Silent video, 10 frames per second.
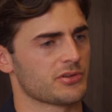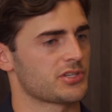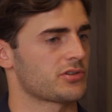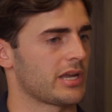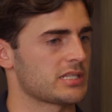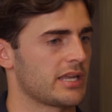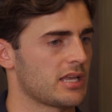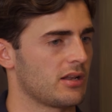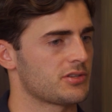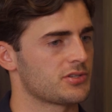Also translate
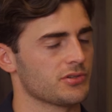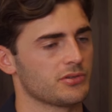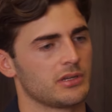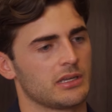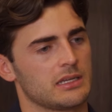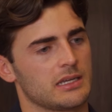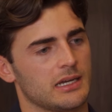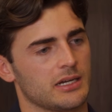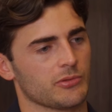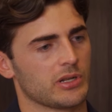a lot to
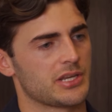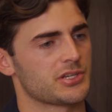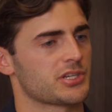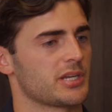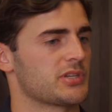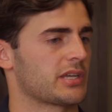relationships.